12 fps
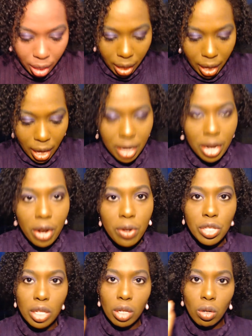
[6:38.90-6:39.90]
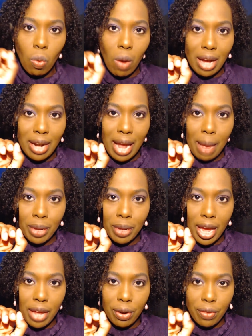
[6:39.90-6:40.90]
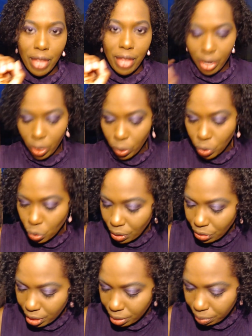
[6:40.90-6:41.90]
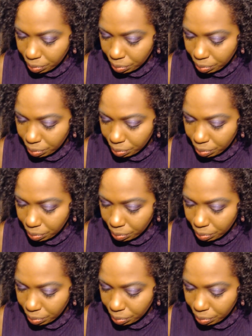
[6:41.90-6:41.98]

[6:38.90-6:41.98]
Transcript: And here's the little wand applicator that goes with it.